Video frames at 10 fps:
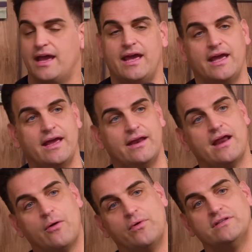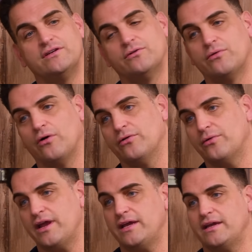And I went to the roller
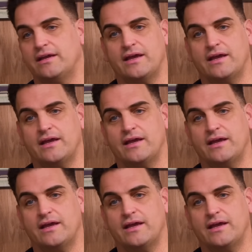rink